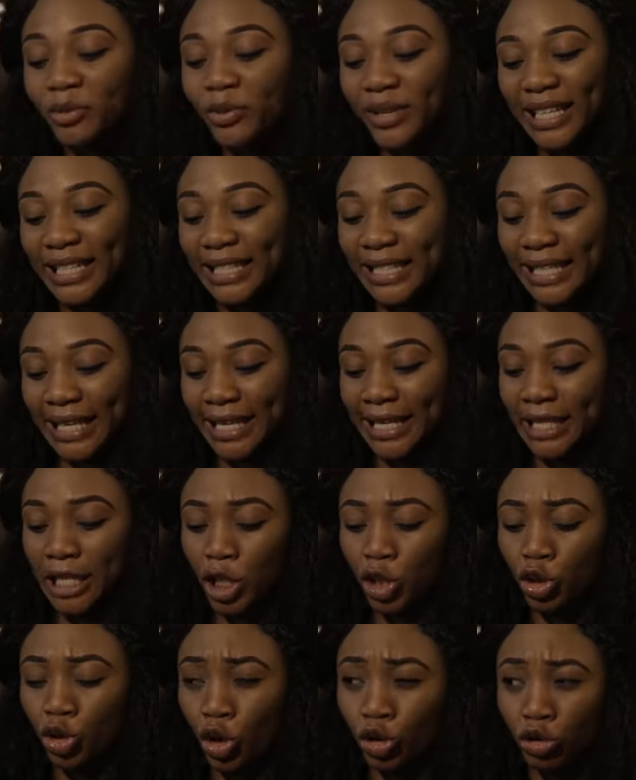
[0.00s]
was really
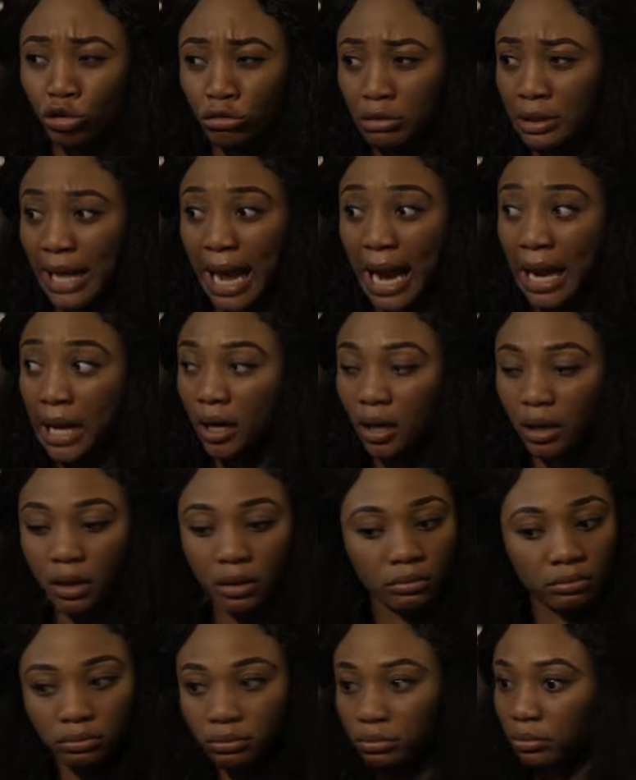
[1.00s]
thinking he's going to like
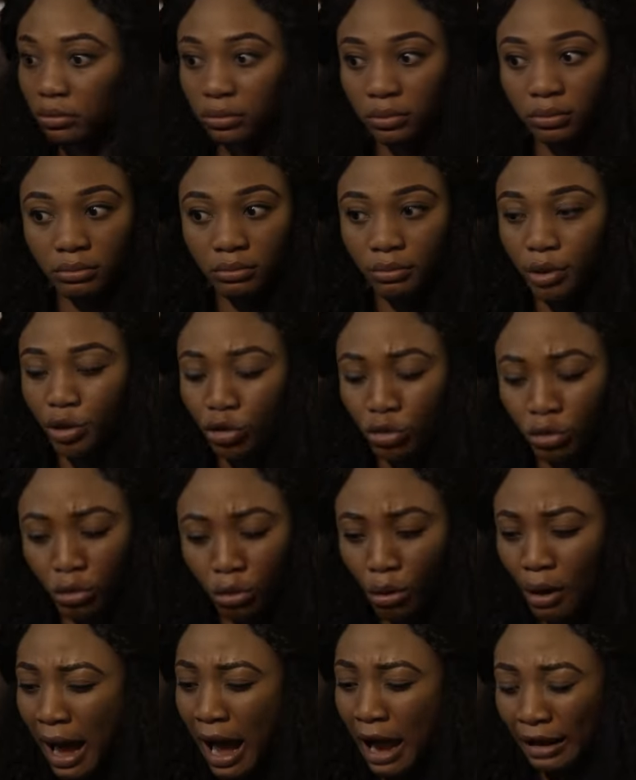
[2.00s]
be
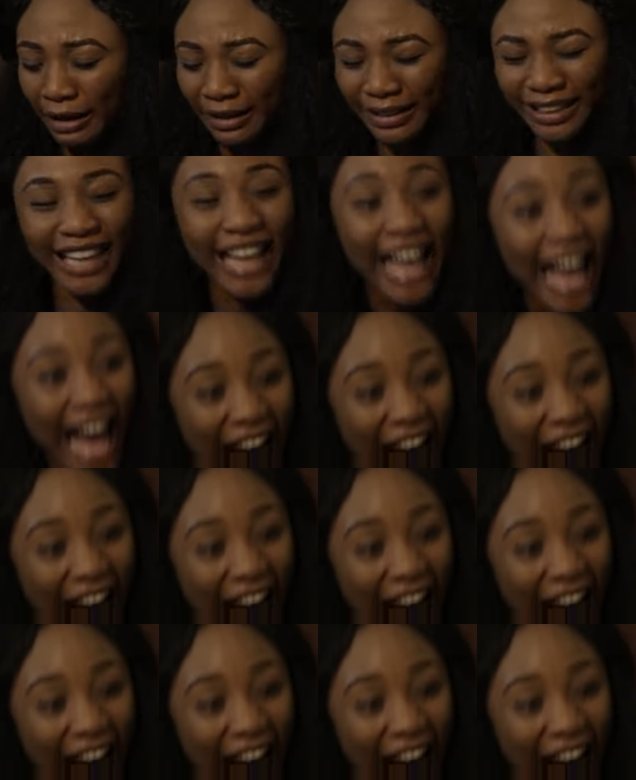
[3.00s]
so blow me.